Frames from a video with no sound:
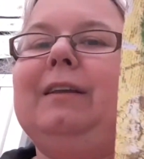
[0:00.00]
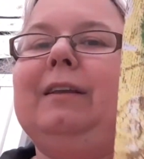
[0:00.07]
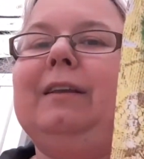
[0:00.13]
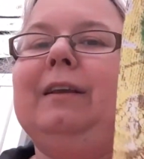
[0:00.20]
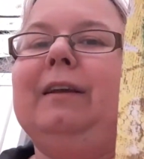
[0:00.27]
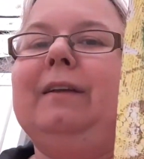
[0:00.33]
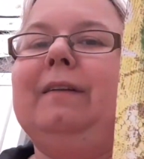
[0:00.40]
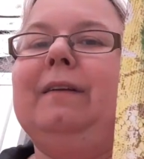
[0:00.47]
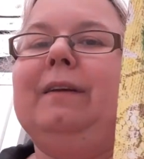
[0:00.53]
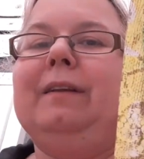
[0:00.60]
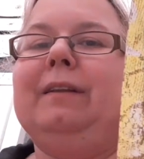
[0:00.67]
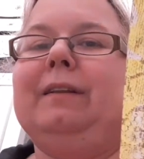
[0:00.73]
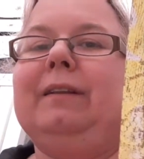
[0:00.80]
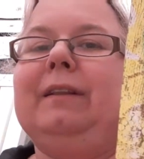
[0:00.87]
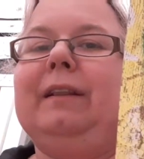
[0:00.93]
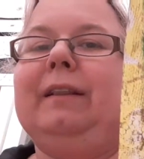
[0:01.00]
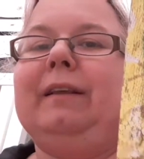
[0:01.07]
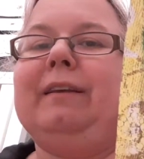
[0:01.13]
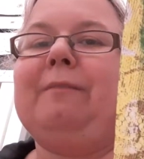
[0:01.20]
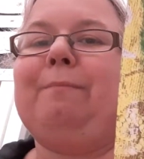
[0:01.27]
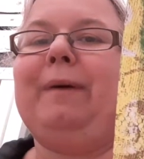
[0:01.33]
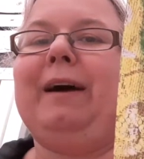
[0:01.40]
Yeah,
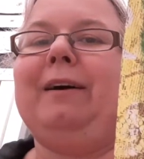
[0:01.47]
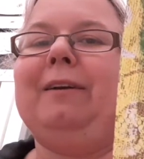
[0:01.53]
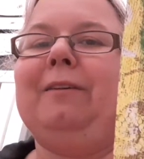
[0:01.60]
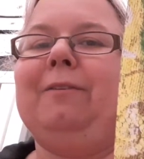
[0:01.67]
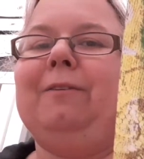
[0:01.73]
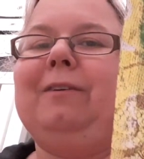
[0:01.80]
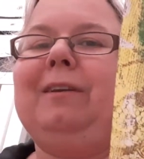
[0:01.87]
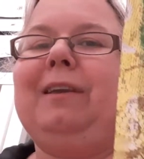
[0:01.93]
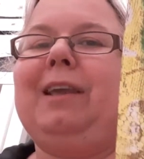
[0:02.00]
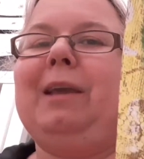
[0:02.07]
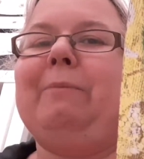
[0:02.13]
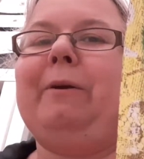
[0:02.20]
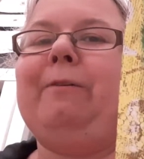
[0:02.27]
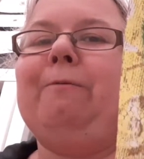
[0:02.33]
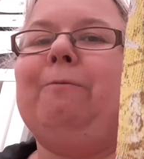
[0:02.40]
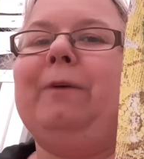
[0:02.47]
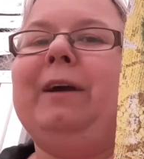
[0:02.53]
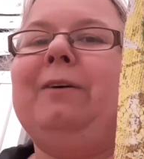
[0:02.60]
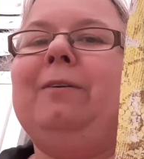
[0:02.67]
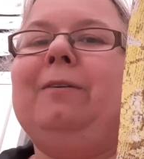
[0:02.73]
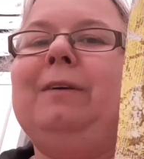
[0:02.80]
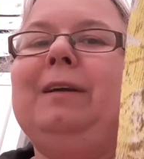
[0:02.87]
this part came out
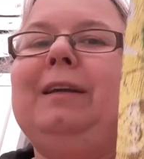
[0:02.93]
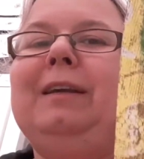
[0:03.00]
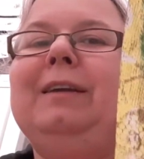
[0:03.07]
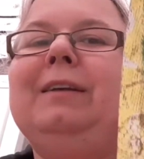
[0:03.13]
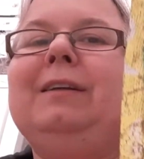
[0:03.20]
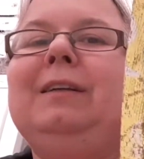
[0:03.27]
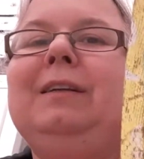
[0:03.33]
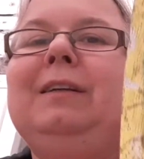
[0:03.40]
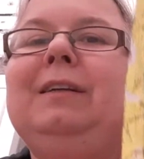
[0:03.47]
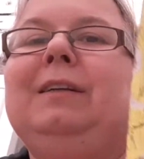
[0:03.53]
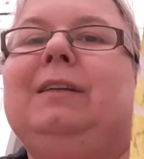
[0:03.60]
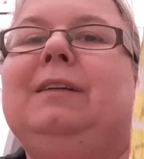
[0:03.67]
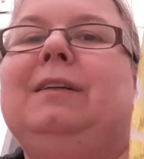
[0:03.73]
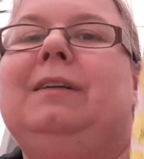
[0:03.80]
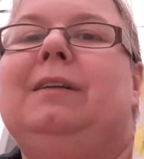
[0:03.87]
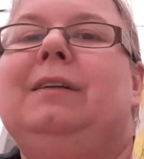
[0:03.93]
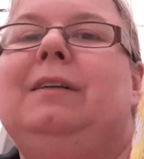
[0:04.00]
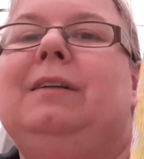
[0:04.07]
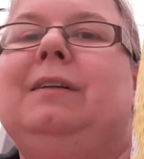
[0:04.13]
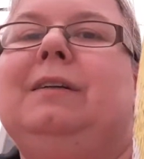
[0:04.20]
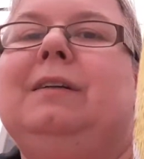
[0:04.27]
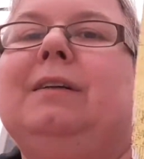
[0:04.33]
well here,
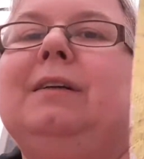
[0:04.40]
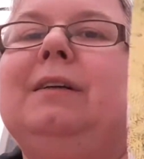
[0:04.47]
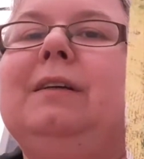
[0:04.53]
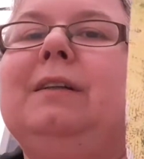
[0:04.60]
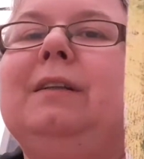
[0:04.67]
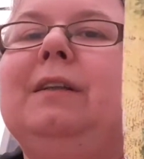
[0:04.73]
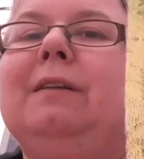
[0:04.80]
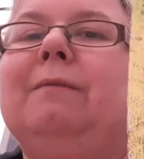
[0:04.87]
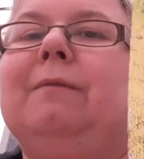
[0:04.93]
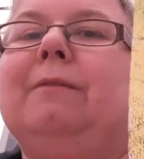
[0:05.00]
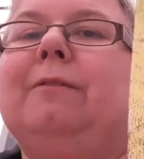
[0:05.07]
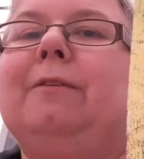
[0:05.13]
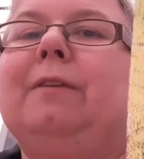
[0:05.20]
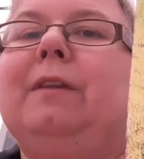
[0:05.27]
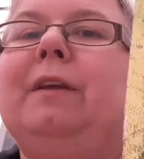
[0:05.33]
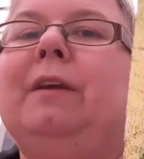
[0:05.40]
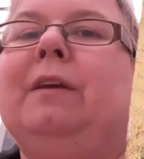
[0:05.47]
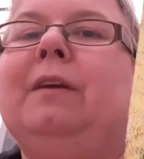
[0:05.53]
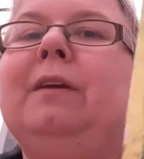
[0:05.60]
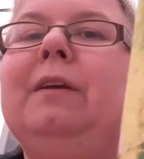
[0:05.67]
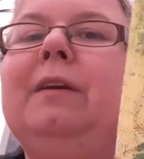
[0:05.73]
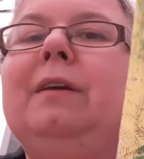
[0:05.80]
and we've got the
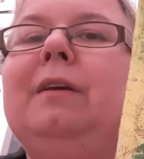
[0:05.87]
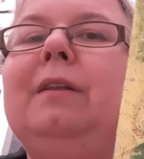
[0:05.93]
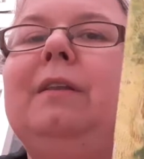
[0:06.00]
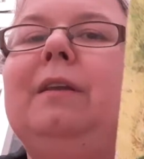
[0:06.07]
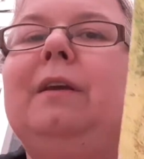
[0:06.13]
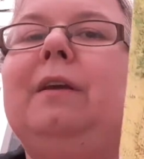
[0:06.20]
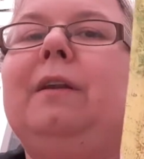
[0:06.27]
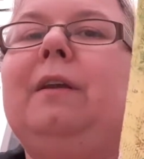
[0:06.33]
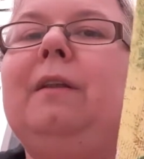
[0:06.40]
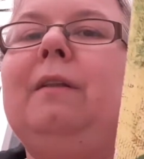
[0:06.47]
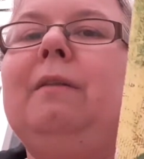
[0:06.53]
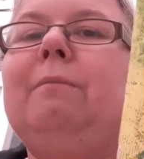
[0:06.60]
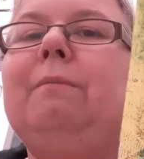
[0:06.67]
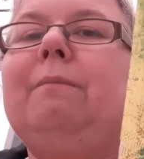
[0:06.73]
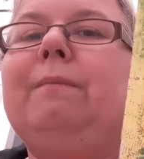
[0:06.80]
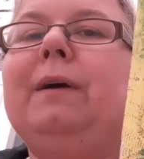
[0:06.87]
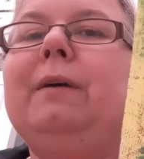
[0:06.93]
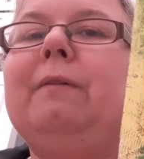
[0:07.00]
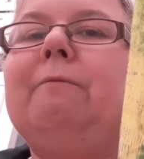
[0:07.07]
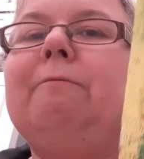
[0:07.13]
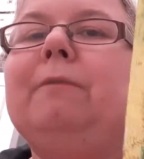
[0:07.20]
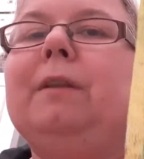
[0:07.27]
green
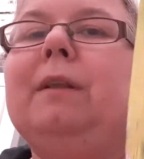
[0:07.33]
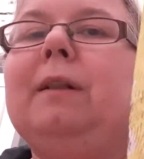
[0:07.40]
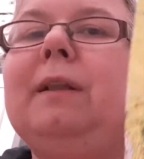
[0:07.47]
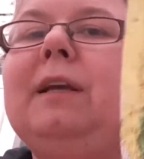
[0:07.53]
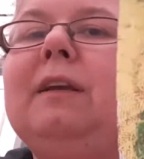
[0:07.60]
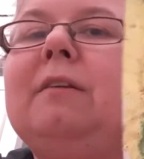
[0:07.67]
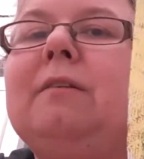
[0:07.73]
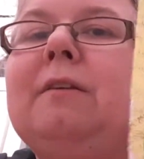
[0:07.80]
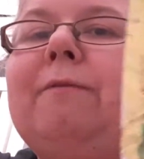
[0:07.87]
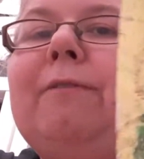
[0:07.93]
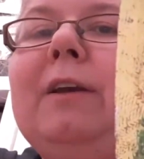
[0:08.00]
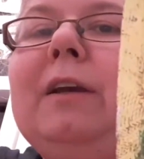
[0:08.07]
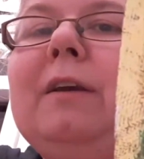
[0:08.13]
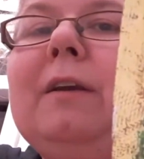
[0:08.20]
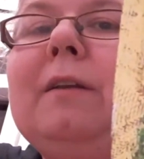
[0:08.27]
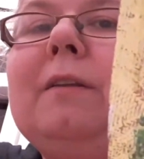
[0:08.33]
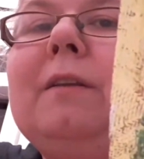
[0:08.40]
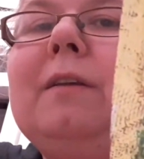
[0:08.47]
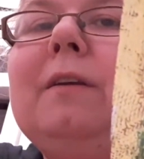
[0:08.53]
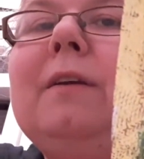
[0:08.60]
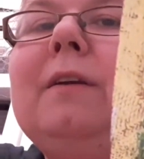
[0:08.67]
bit of the lace effect.